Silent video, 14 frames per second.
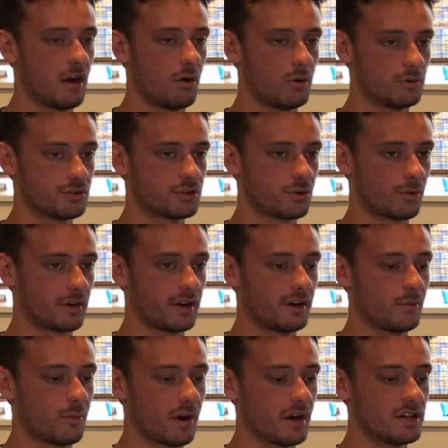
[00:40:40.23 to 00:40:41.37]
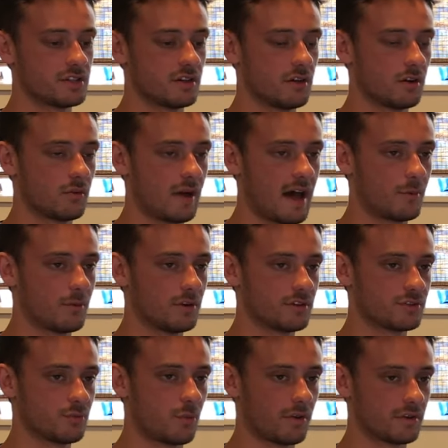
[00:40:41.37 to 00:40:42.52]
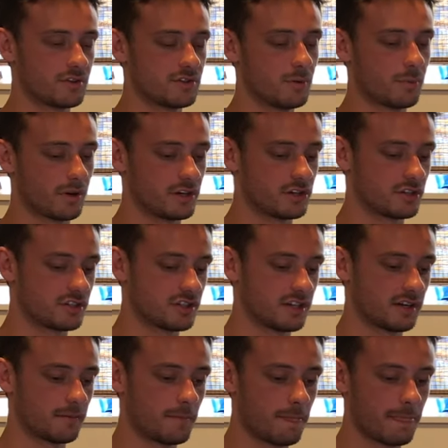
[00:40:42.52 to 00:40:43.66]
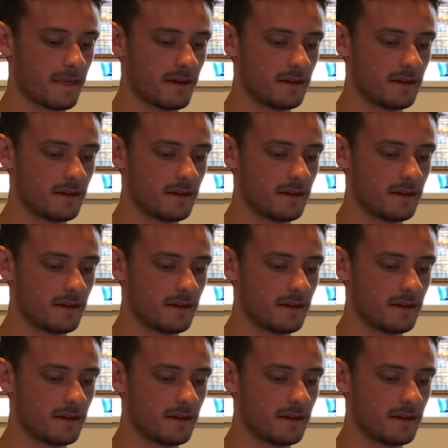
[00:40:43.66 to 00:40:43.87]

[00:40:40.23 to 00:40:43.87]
a whole story. Whereas Gladwell's, while they're super interesting,